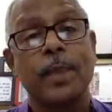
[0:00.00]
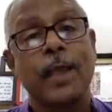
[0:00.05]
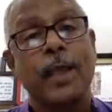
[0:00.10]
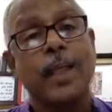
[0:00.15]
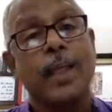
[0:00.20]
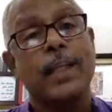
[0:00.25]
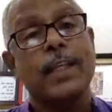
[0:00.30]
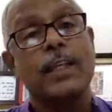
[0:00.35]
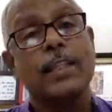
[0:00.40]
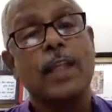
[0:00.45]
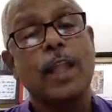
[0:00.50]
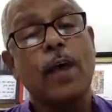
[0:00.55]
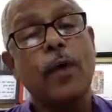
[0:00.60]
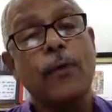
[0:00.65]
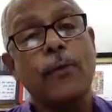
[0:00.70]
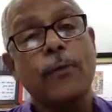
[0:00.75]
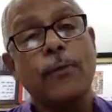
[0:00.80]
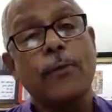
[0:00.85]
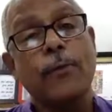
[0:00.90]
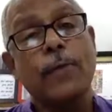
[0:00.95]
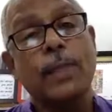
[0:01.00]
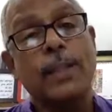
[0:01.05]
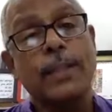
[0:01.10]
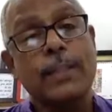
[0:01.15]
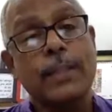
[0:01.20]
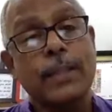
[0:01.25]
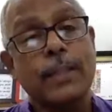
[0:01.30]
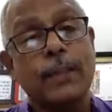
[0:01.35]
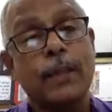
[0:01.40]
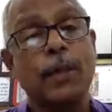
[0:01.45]
His love for his
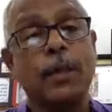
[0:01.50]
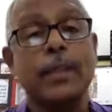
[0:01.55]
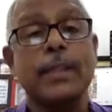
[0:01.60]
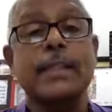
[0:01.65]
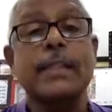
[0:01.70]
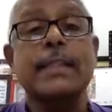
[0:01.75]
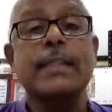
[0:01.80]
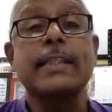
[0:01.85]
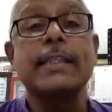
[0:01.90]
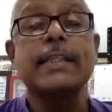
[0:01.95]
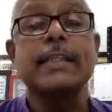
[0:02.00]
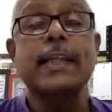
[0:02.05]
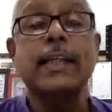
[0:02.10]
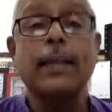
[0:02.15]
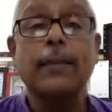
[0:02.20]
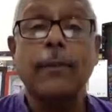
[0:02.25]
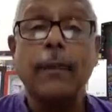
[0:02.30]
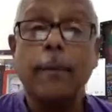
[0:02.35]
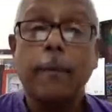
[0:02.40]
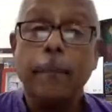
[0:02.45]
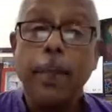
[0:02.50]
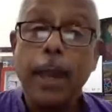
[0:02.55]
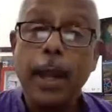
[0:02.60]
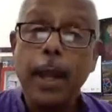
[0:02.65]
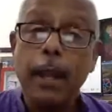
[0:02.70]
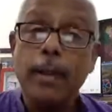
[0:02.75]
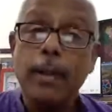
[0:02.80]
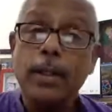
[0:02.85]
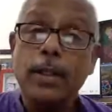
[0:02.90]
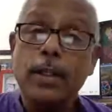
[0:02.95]
devotees is that of a
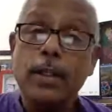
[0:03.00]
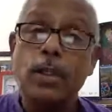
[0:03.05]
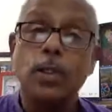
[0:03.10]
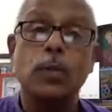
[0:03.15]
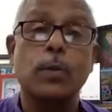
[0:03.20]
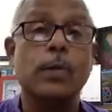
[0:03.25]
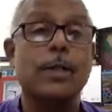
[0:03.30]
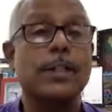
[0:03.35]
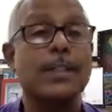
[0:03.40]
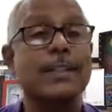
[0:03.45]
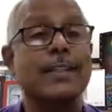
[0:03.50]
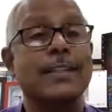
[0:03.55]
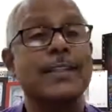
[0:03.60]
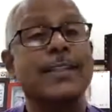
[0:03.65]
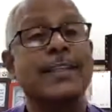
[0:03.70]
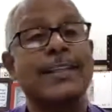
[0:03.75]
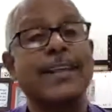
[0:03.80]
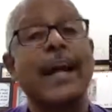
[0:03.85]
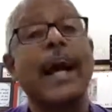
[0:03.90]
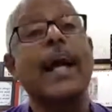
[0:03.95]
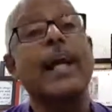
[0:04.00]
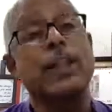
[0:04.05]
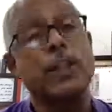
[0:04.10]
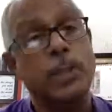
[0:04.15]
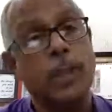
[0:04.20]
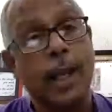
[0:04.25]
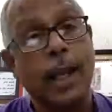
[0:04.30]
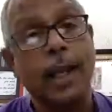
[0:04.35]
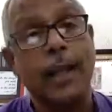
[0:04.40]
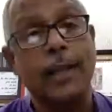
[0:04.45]
parent towards a
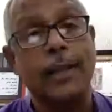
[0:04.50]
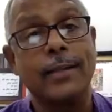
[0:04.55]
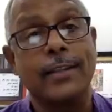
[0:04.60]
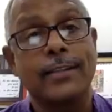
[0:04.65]
child.